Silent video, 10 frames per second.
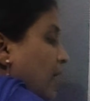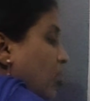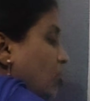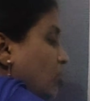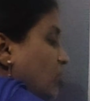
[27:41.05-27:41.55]

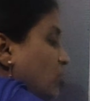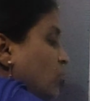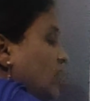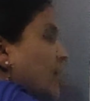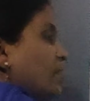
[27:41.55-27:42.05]
How many
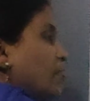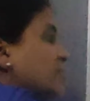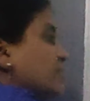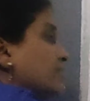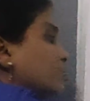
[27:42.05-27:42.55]
nuclei are
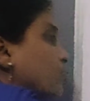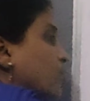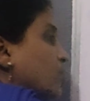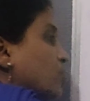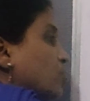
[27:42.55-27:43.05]
present?
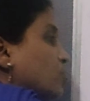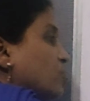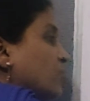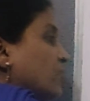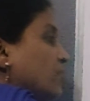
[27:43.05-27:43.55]
1, 2,
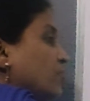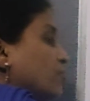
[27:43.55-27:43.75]
3,